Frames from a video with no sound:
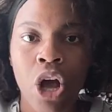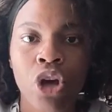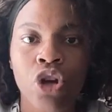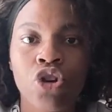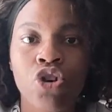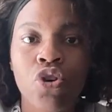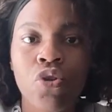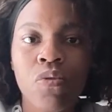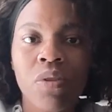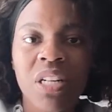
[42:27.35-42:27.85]

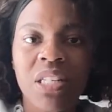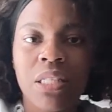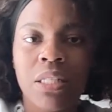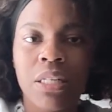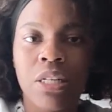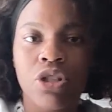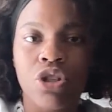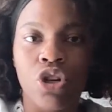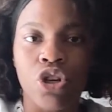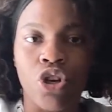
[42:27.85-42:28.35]
You
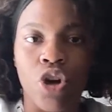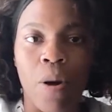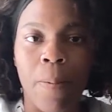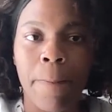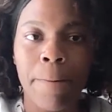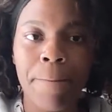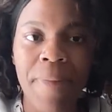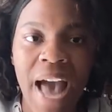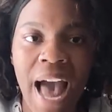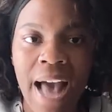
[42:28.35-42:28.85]
listening to your
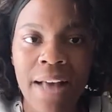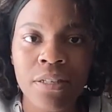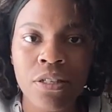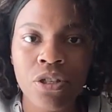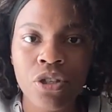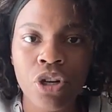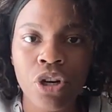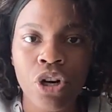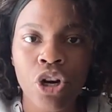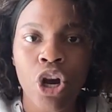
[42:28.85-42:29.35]

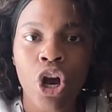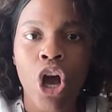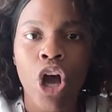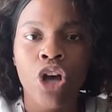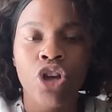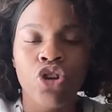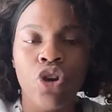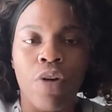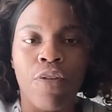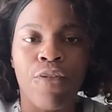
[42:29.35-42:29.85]
pastor,
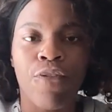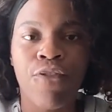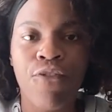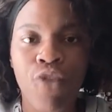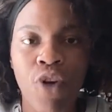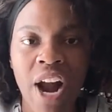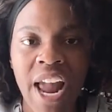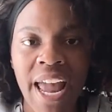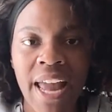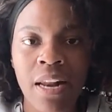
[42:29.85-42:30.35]
your
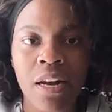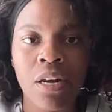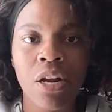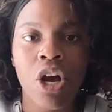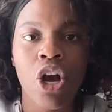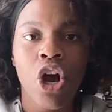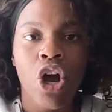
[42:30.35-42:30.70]
friend,